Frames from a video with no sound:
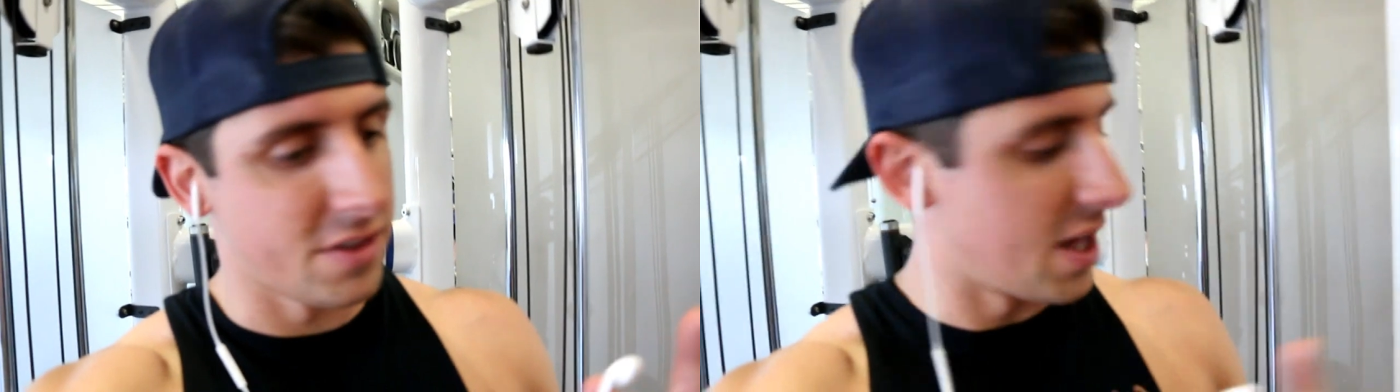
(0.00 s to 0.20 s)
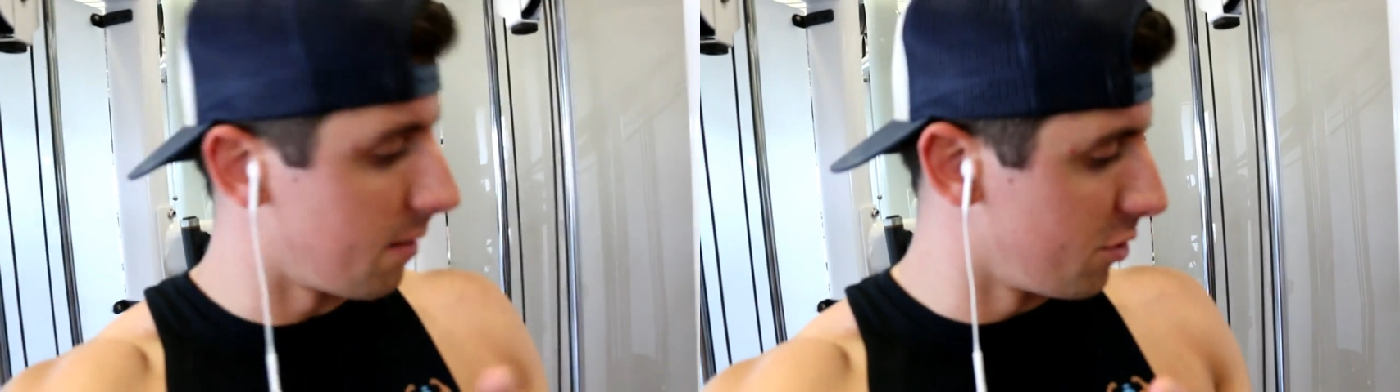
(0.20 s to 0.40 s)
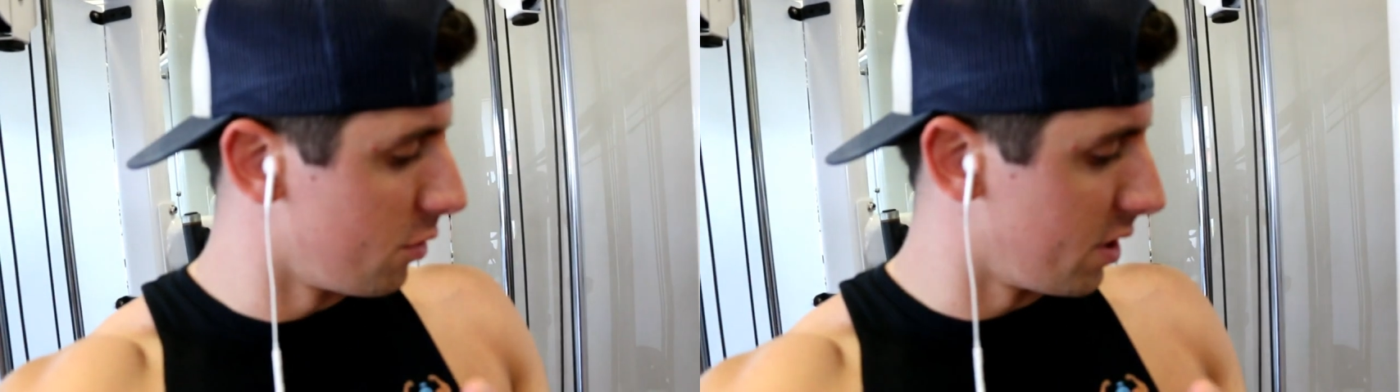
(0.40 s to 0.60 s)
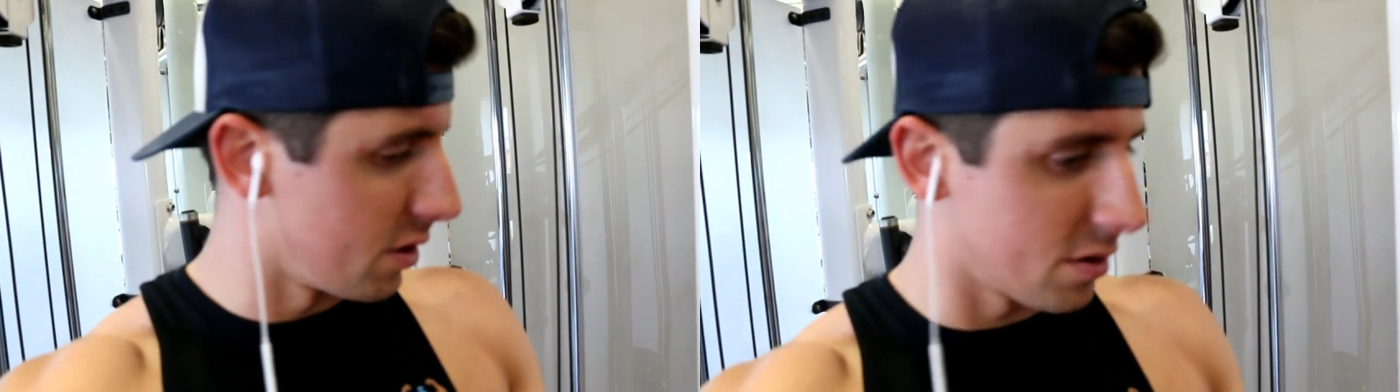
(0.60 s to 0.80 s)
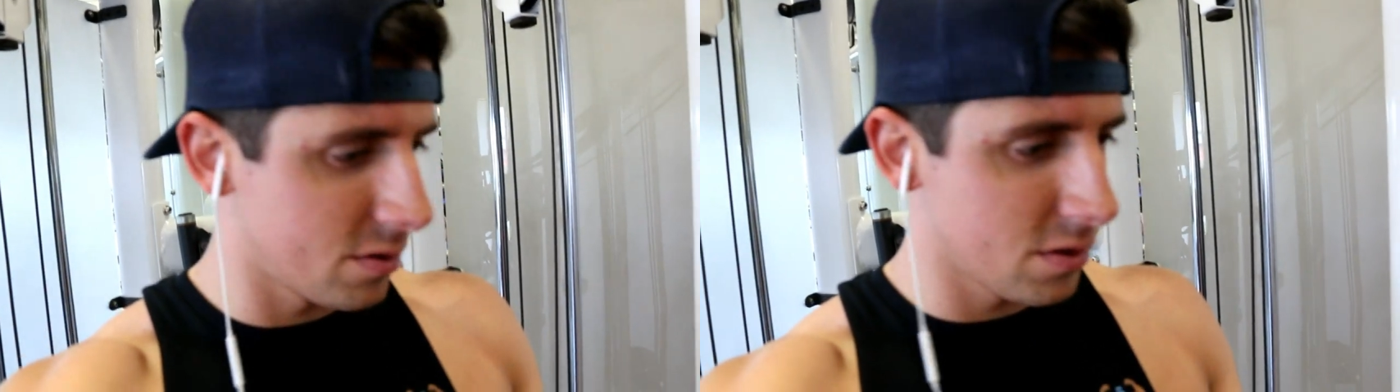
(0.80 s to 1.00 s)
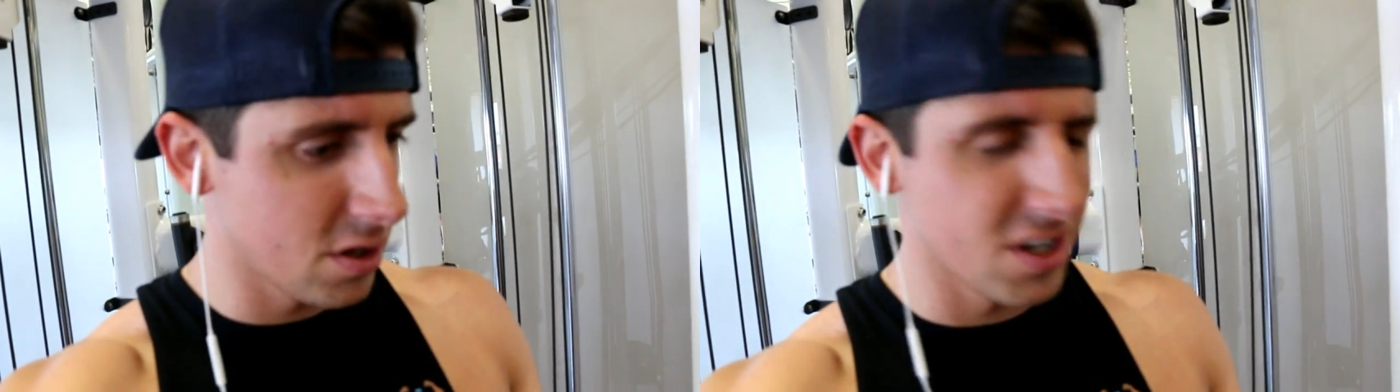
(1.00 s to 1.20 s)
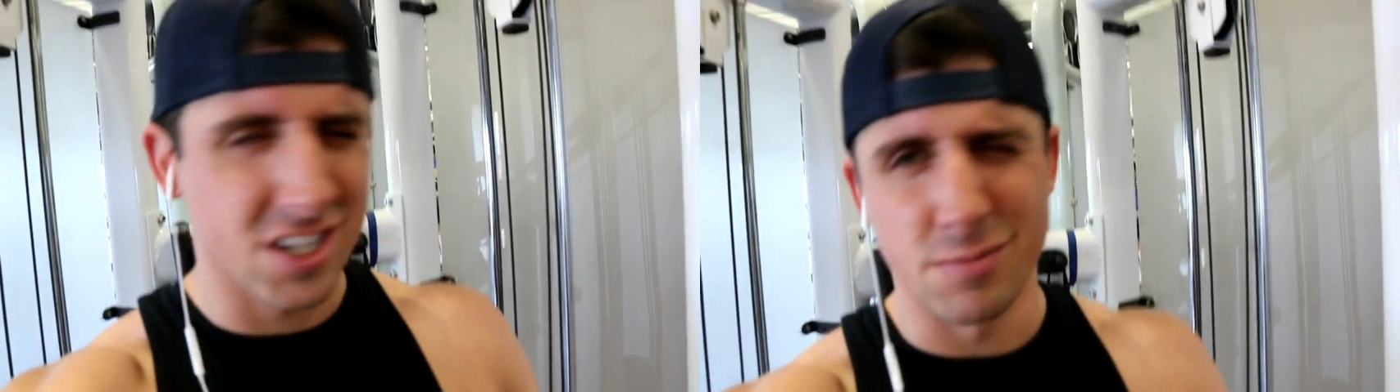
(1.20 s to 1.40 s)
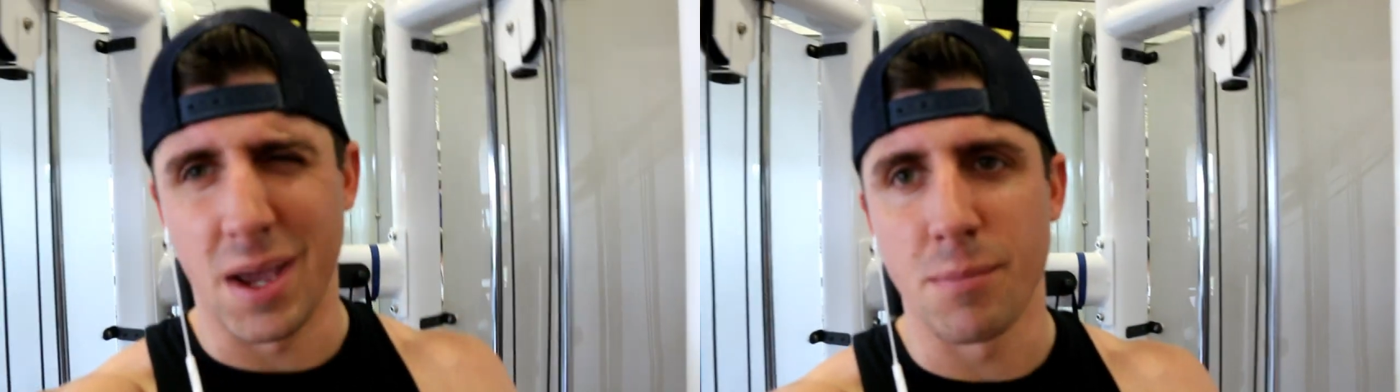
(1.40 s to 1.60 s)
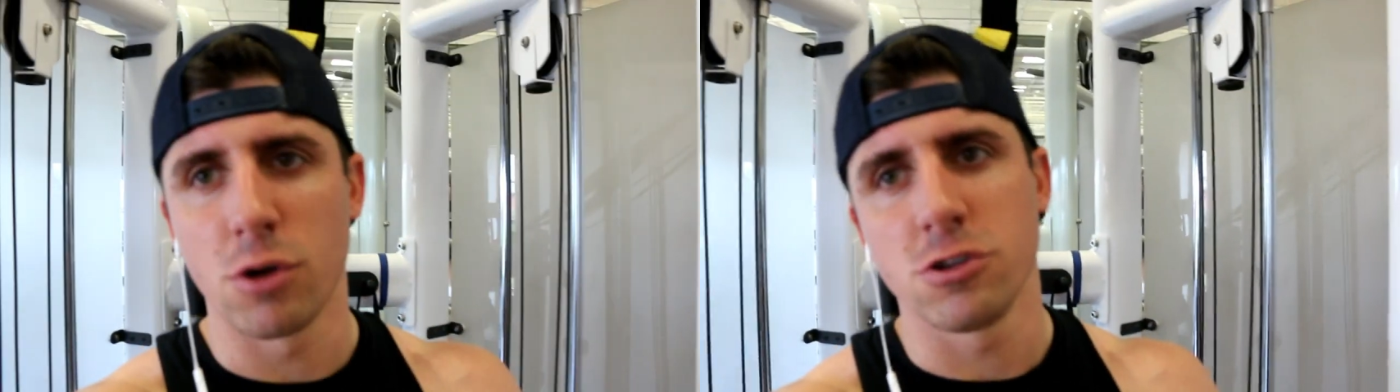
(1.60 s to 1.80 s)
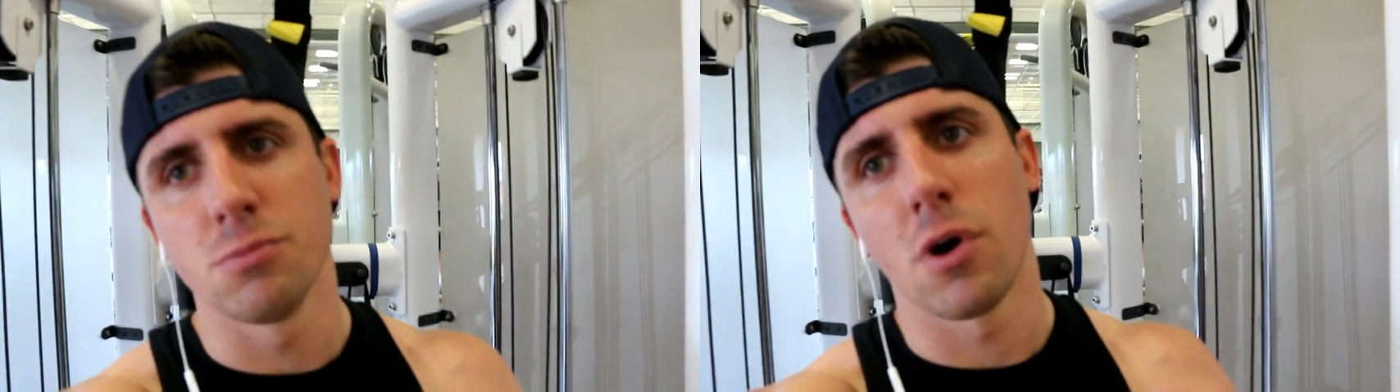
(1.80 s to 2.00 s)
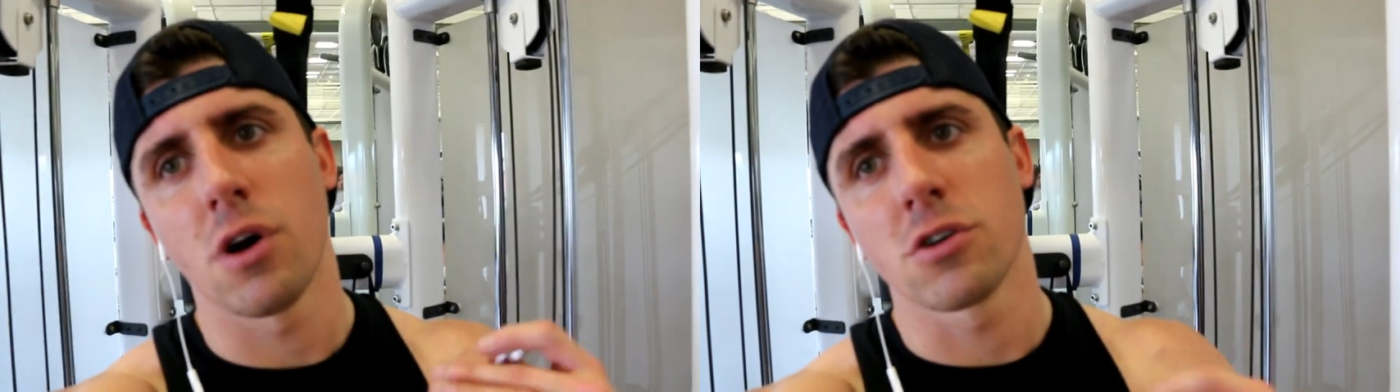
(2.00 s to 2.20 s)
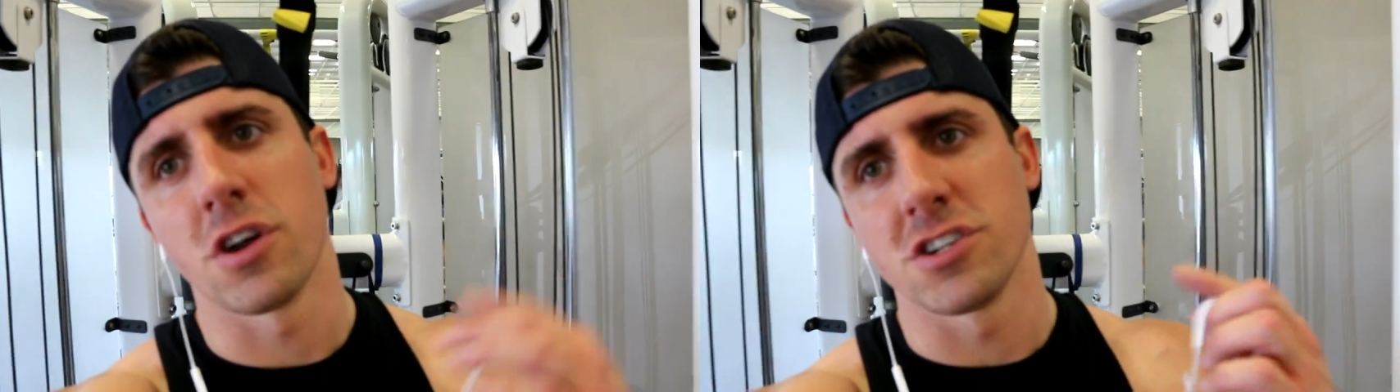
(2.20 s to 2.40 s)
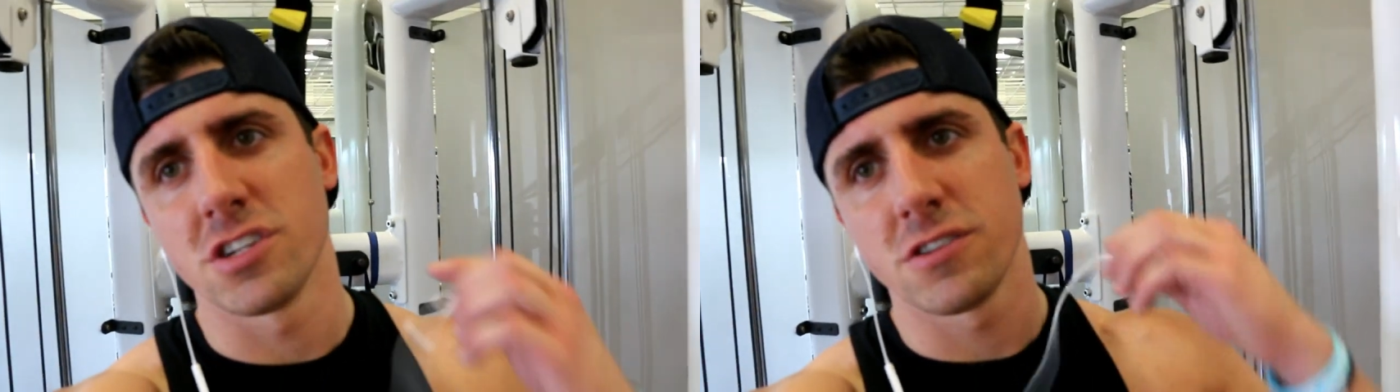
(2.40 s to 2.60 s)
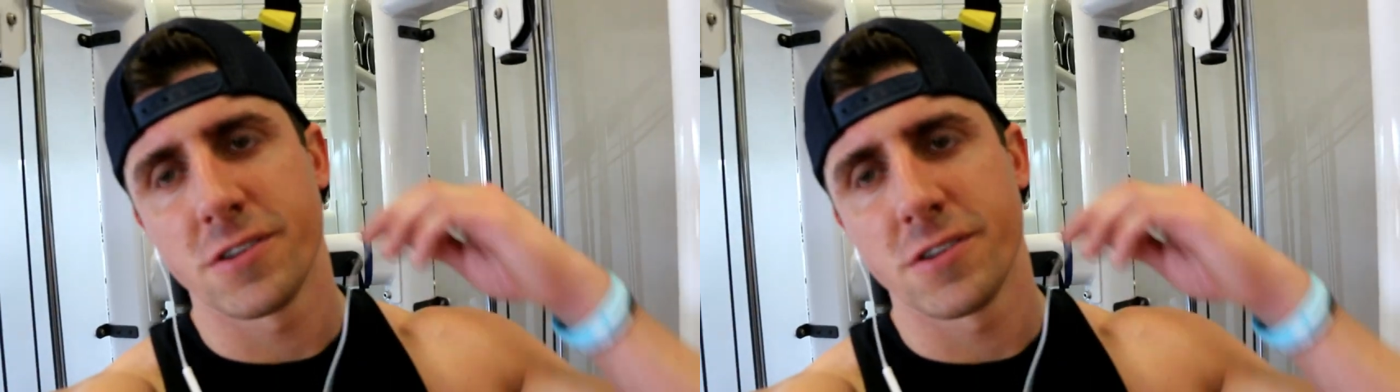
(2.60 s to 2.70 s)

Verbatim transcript: and then I'm doing some like Bosu ball crunches.